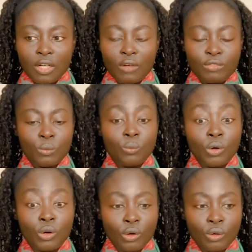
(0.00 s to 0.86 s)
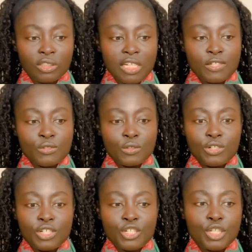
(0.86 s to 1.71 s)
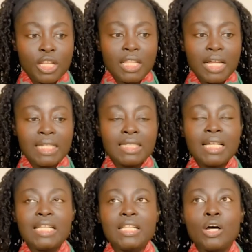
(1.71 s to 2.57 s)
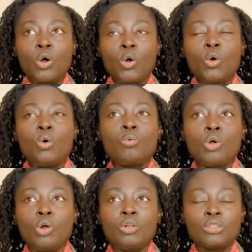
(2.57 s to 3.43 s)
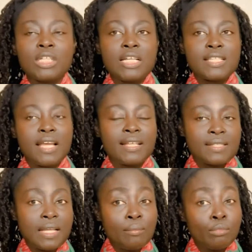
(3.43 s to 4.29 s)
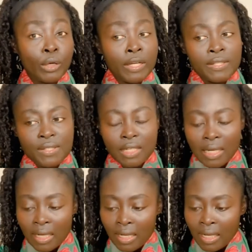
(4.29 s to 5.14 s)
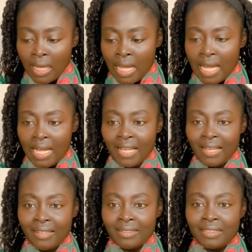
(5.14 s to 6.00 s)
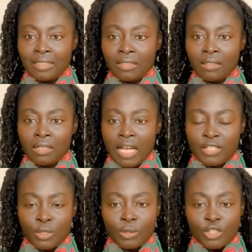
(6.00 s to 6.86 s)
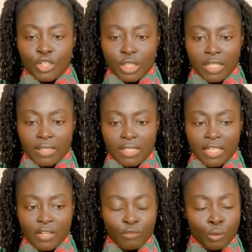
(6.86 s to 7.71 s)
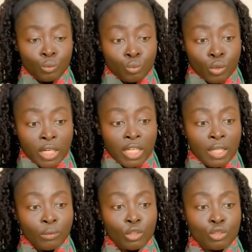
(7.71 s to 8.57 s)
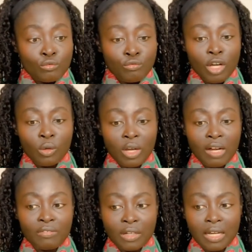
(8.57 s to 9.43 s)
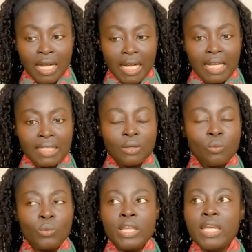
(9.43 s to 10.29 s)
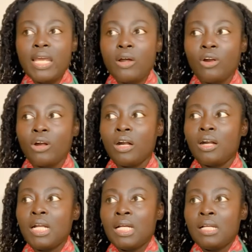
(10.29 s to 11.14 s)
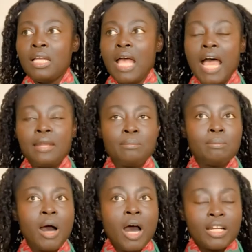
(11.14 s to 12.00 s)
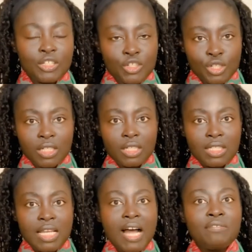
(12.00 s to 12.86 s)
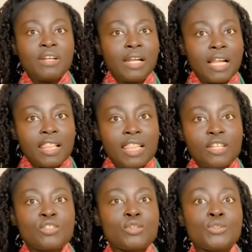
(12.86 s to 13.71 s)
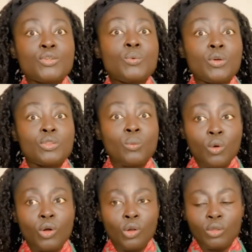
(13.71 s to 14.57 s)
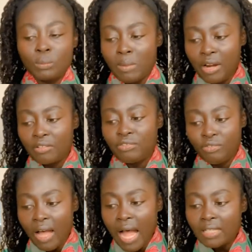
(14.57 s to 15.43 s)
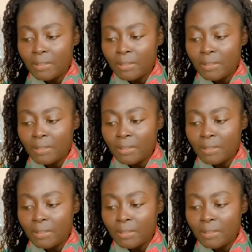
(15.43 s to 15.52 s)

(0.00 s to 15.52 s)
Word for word: the world. It's a tradition that the whole world has, has embraced. And as Christians, if we really want to follow after God, we are admonished to have nothing to do with the world. Matter of fact,